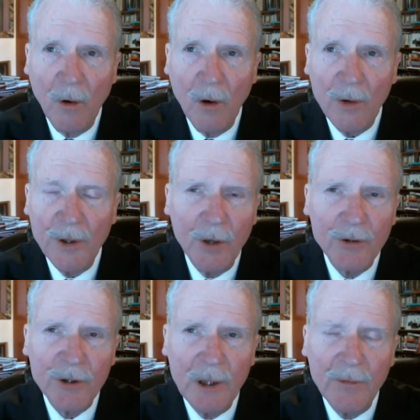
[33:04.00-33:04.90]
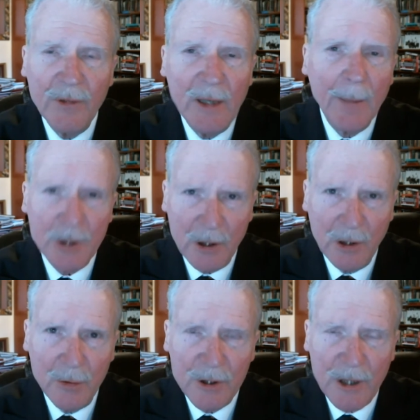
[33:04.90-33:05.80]
or the notion of an
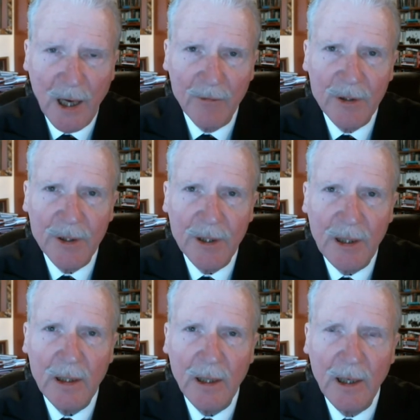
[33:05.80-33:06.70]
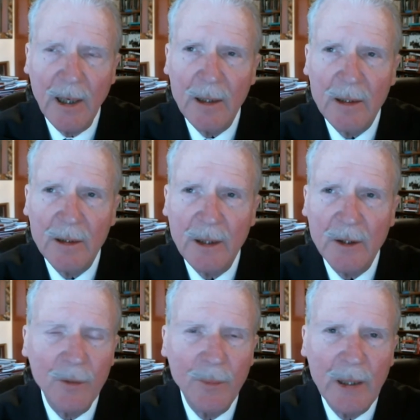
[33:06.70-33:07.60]
absolute sovereignty that
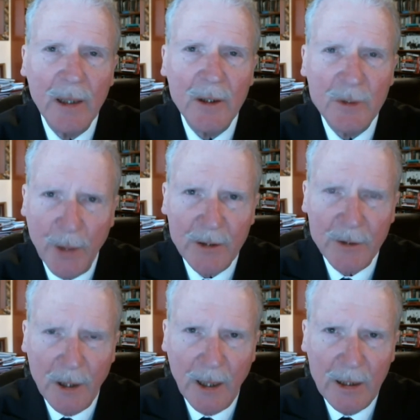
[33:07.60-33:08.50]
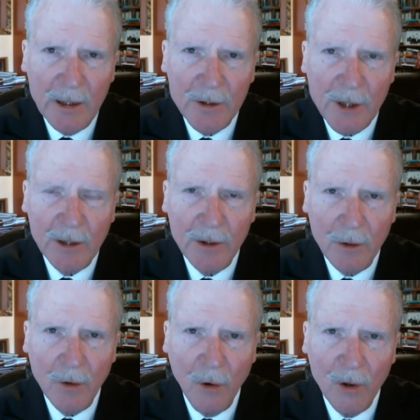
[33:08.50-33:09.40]
could be expressed in any
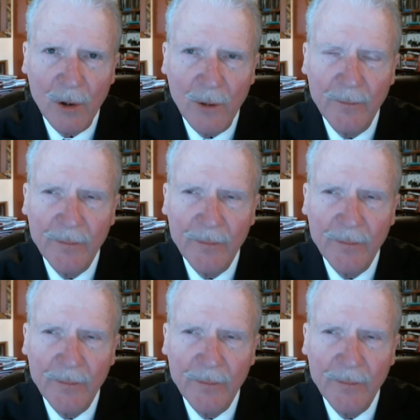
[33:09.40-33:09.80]
secular order.